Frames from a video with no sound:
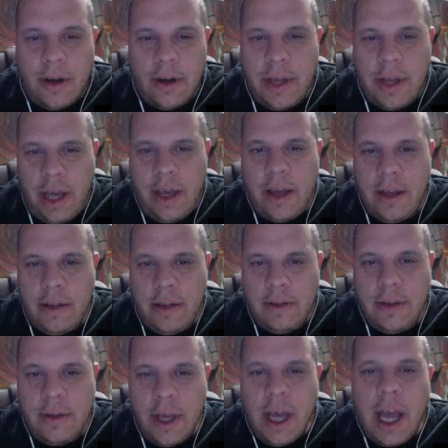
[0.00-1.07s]
yeah.
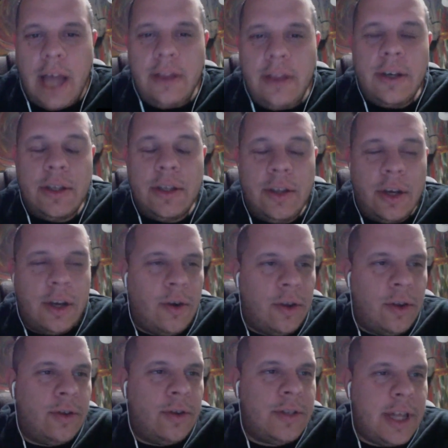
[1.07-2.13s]
And look at all
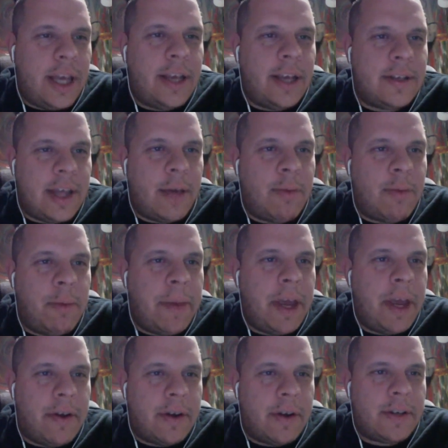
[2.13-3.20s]
those things. They were
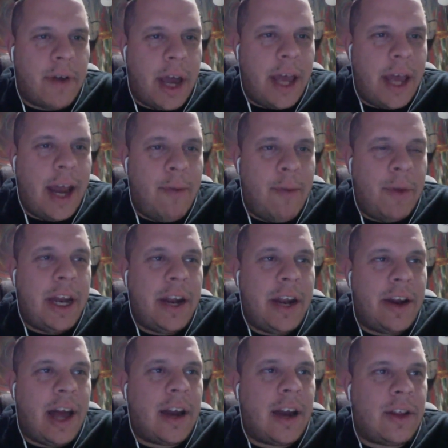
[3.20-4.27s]
mirrors, right? And when they're
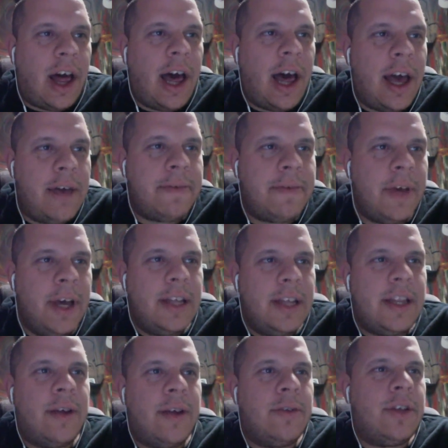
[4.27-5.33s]
not alive,
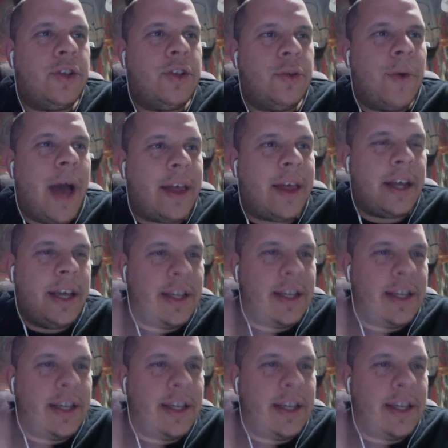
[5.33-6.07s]
the duality is